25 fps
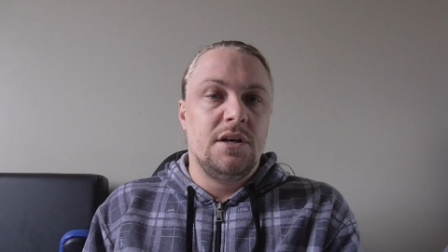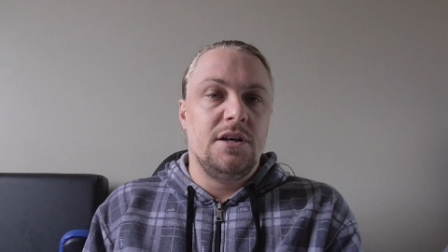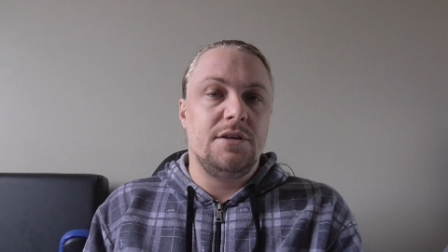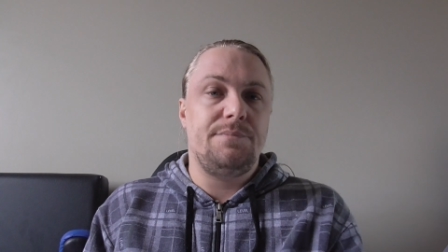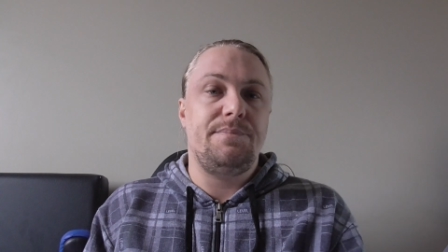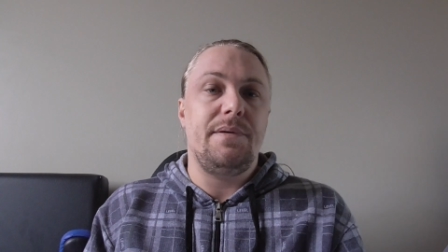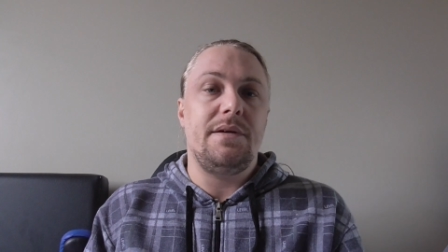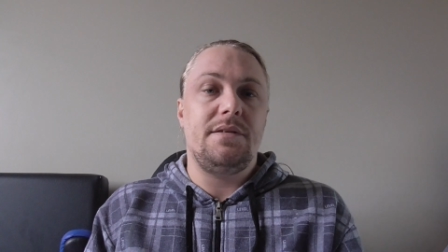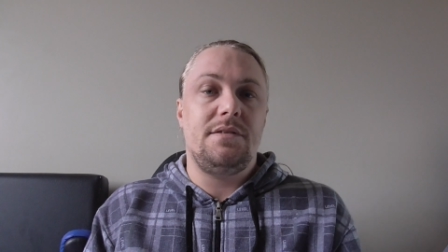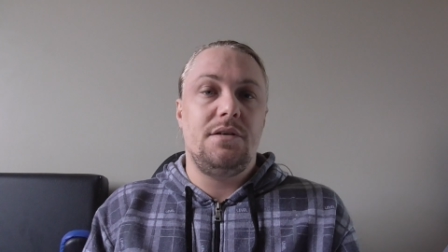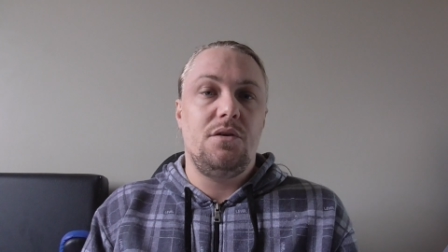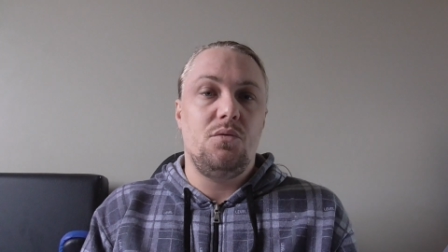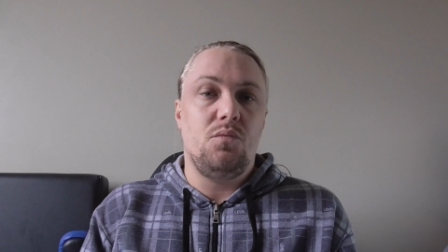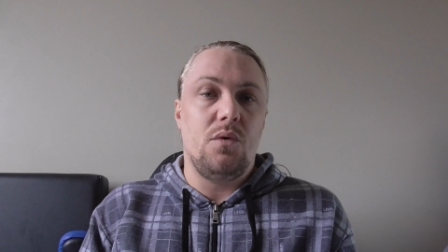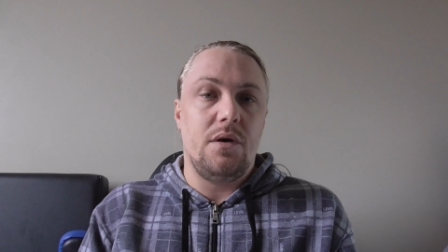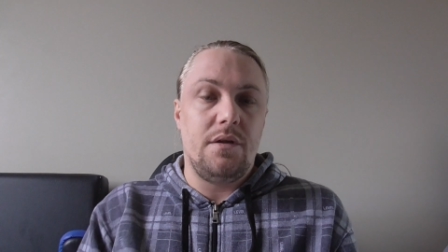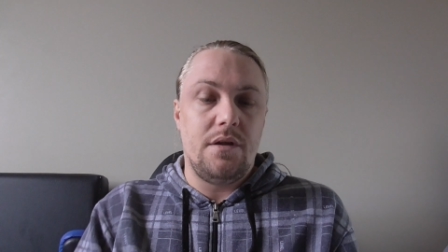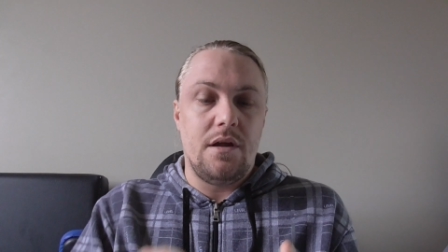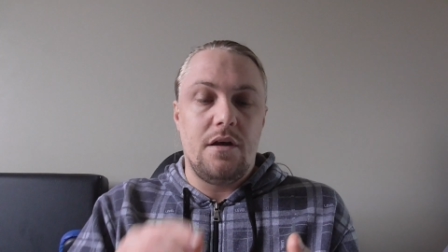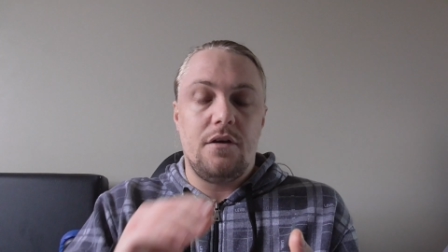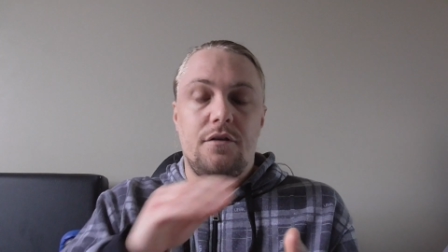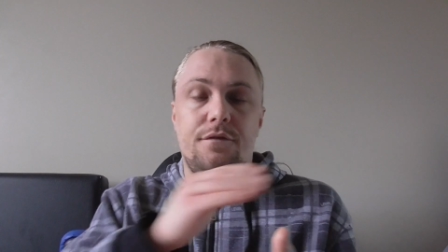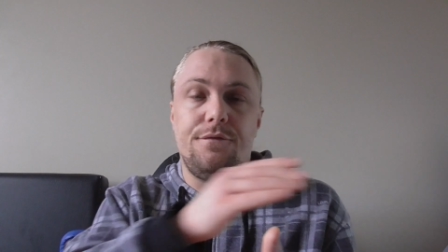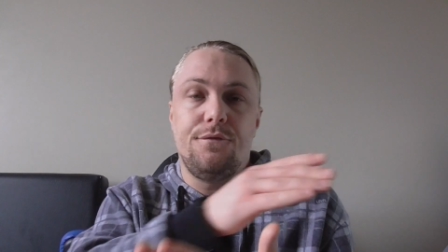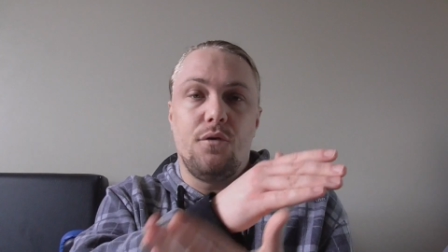especially
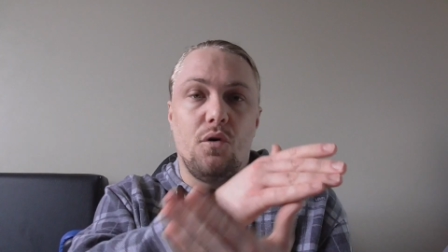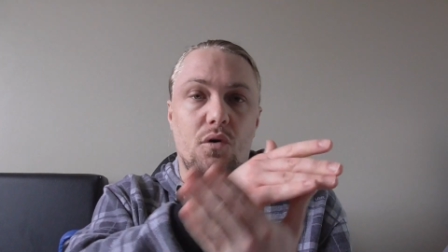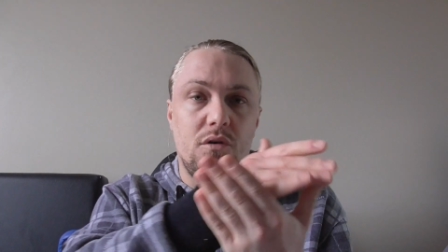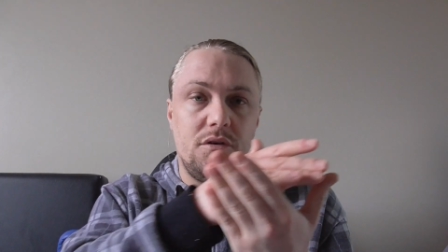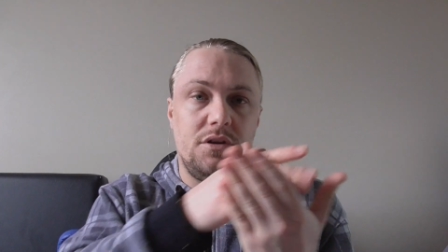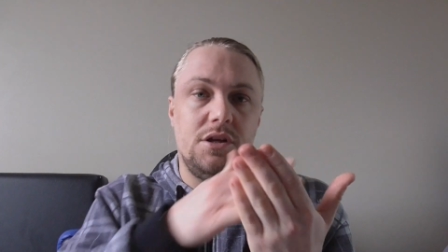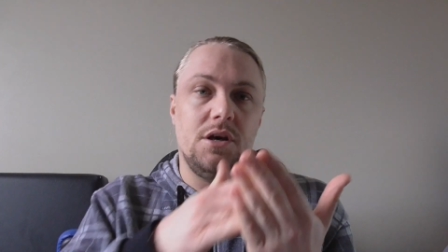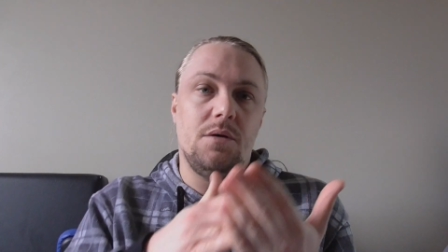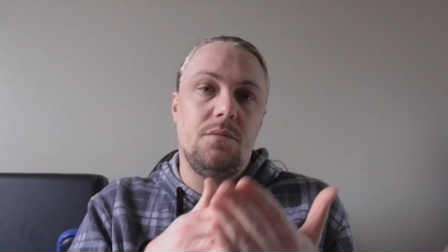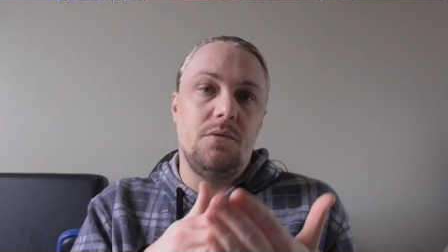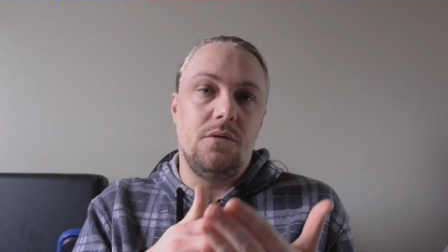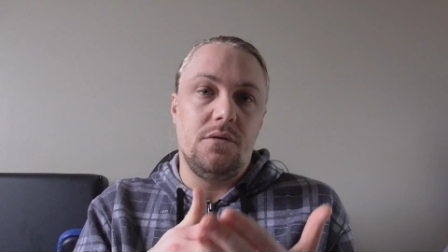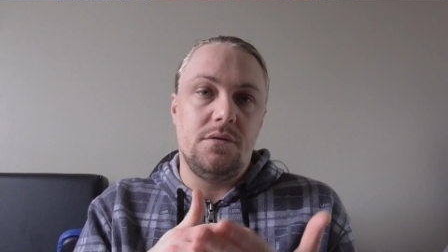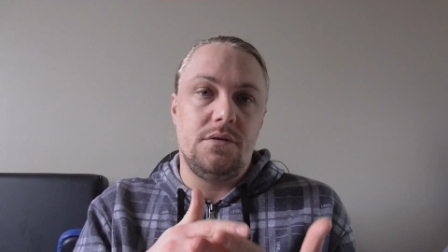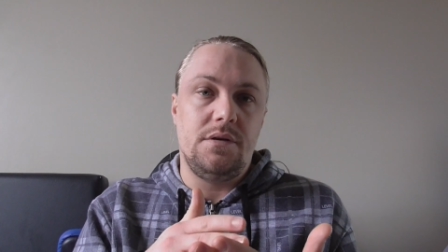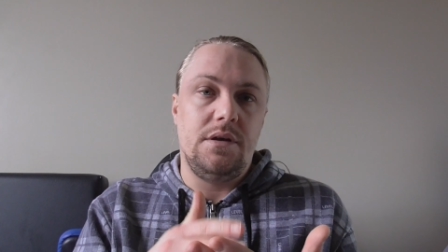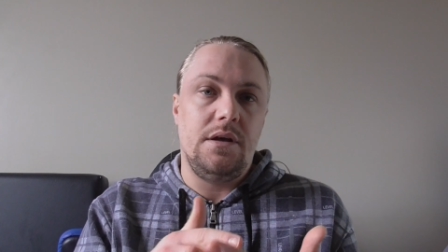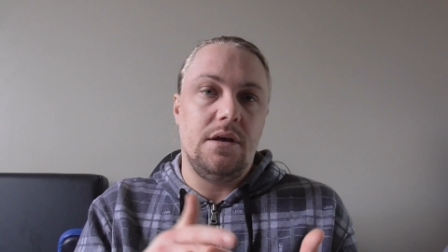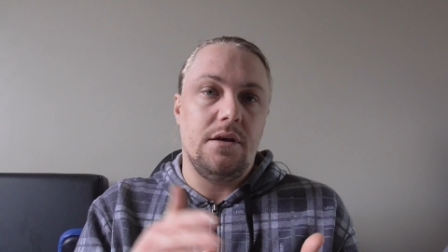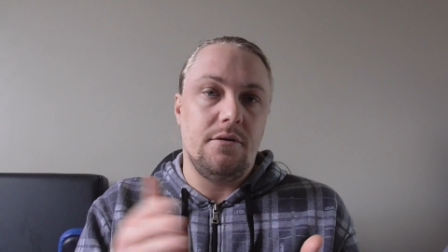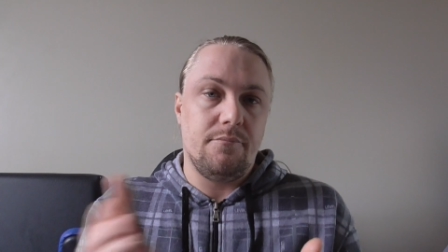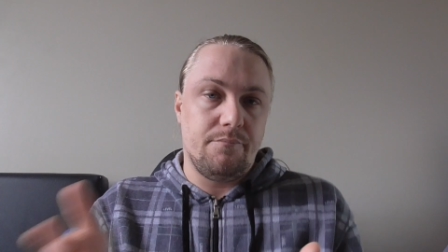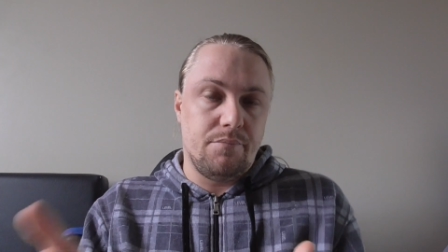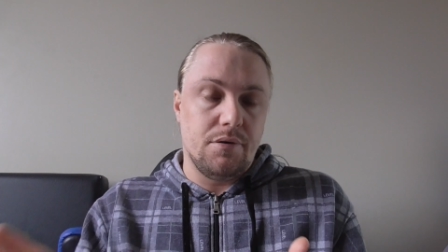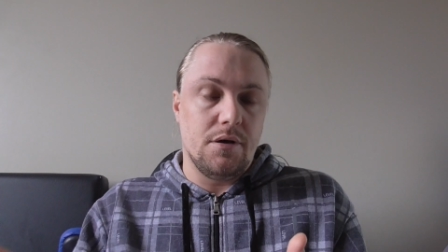when there's 4 terminals
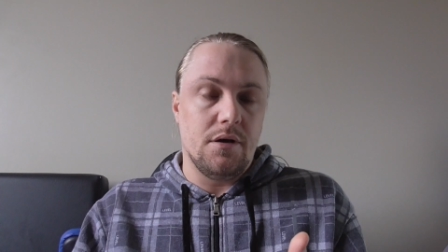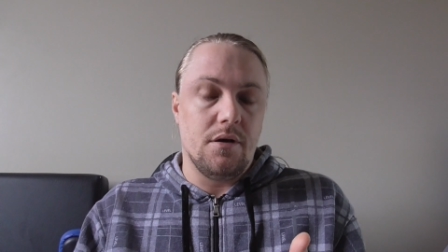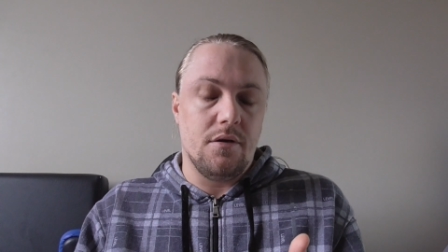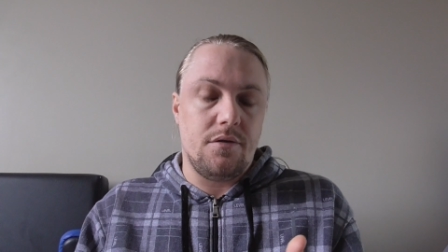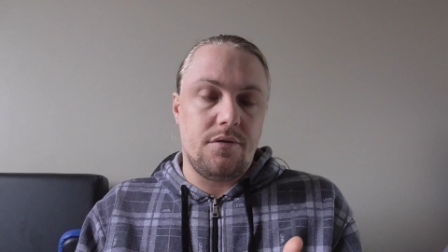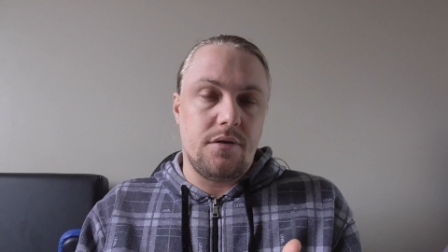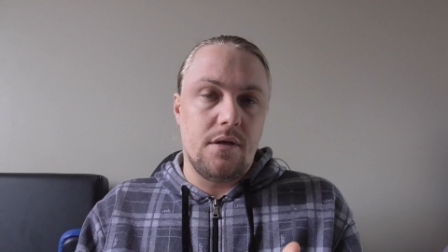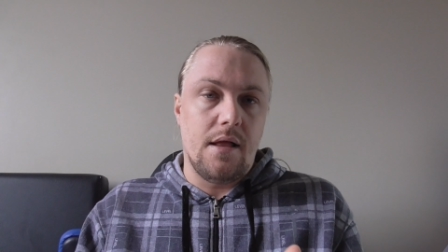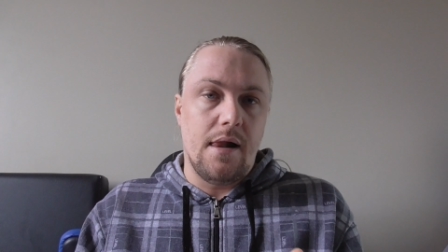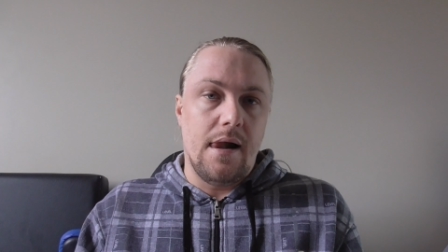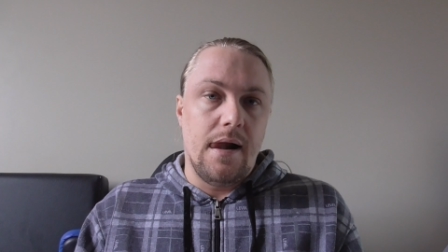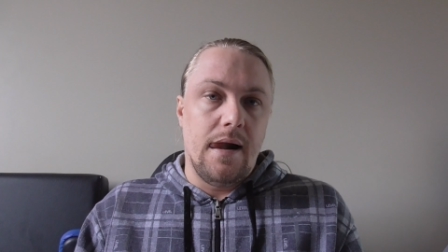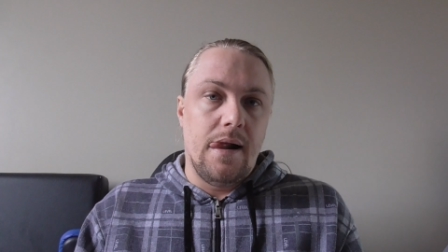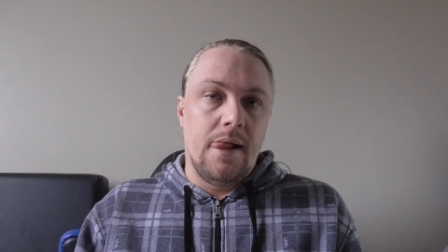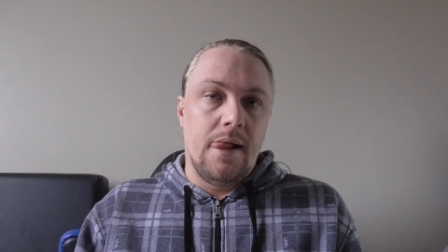here in Perth,